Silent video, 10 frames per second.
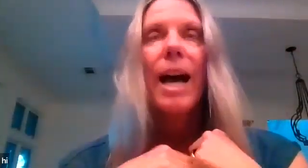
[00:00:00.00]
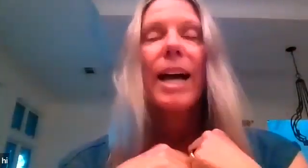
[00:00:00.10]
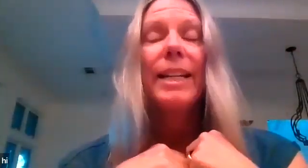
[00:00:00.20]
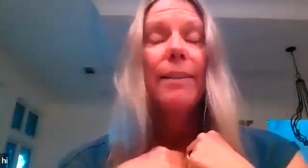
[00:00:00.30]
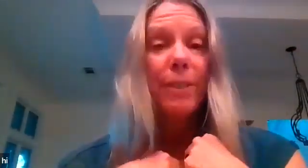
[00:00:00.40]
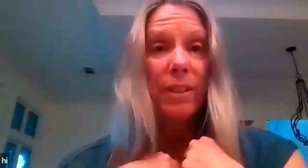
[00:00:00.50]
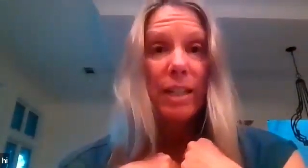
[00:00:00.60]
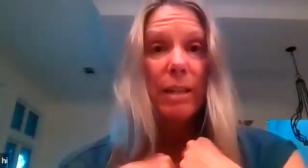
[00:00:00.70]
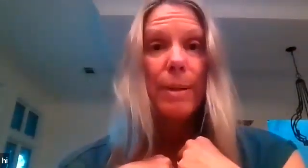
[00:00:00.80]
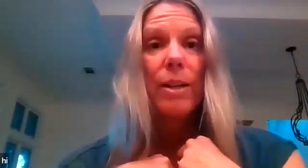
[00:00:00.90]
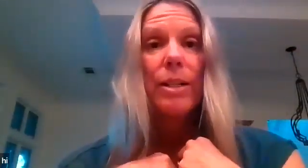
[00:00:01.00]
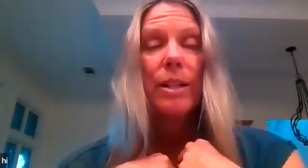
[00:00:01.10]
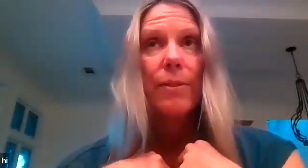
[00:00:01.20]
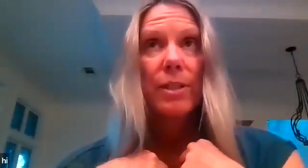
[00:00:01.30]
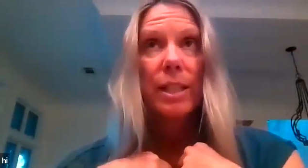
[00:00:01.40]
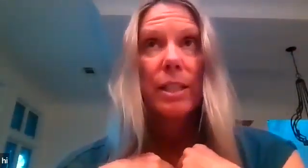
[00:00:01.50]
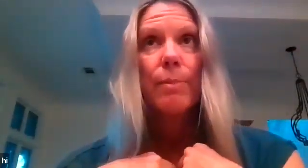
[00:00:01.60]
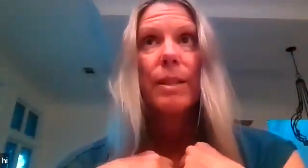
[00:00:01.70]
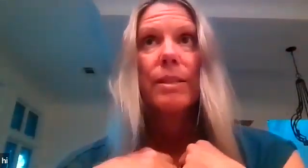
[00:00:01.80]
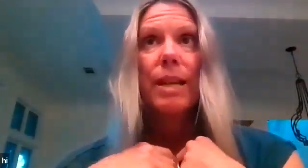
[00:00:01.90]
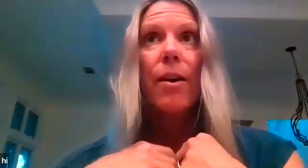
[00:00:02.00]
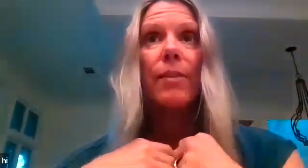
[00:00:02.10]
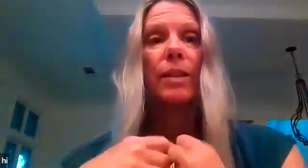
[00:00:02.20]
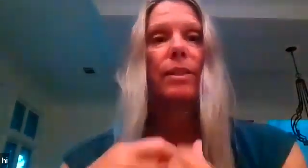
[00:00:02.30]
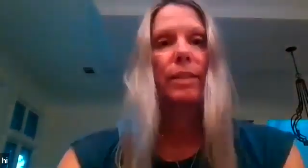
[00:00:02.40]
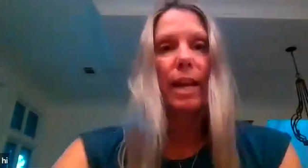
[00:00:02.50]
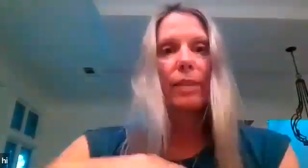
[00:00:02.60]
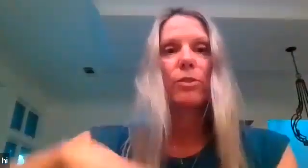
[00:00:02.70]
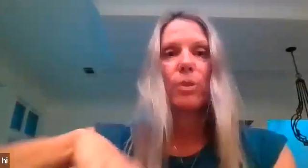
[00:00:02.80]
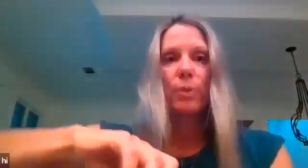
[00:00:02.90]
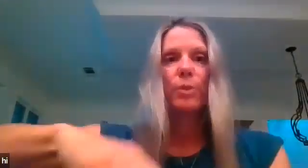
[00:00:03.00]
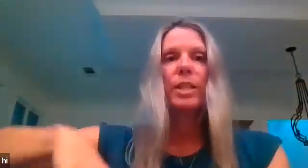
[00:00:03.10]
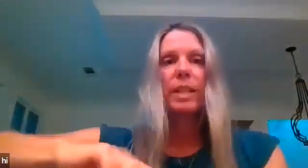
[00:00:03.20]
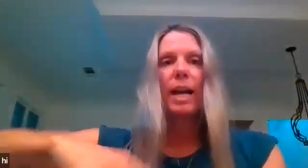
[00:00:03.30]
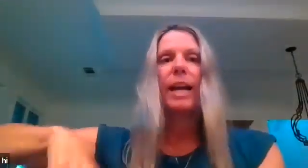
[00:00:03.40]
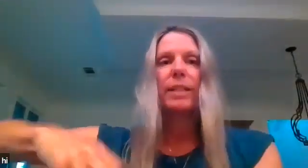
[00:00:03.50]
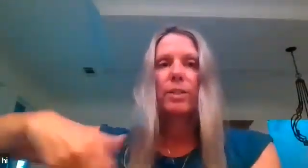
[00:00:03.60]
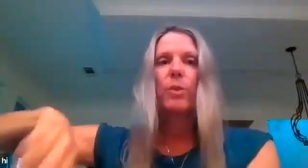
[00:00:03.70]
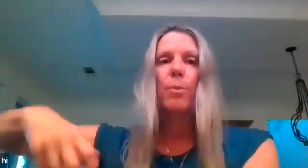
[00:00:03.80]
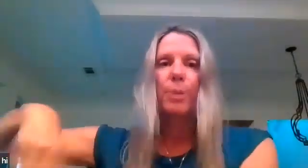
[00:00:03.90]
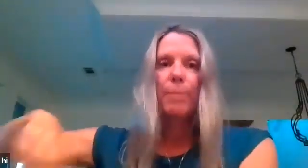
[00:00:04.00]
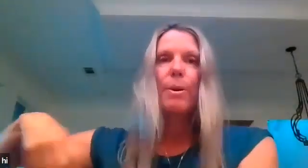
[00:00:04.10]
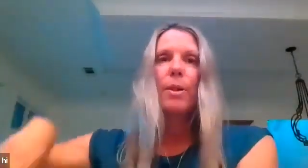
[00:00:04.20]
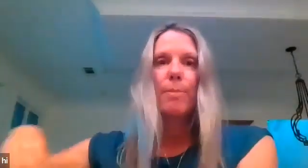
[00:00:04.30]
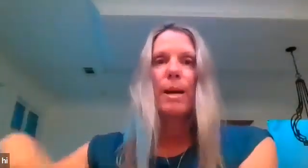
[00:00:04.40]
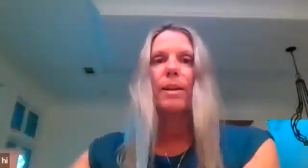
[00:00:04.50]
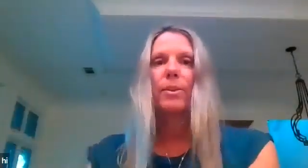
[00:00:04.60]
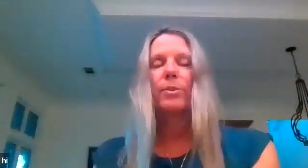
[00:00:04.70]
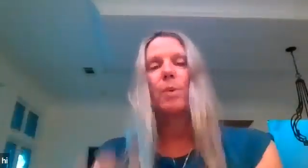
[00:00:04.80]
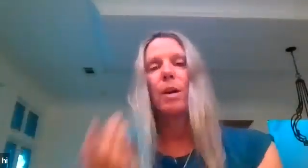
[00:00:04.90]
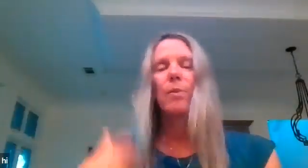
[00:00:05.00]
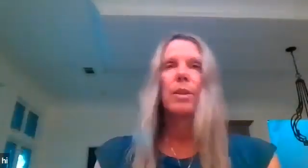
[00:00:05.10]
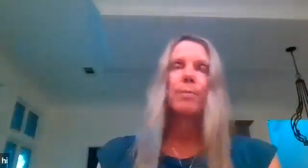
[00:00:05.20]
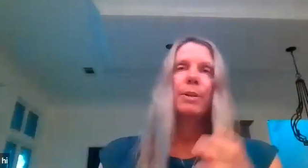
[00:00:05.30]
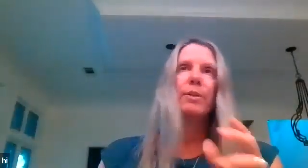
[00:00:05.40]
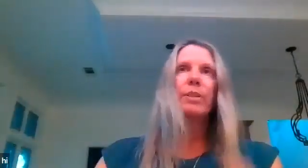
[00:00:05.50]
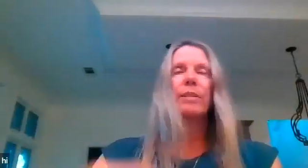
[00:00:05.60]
I didn't feel any better. I did it for 6 months. Now I've got this extra routine I had to do: open up all the bottles, swallow all the pills.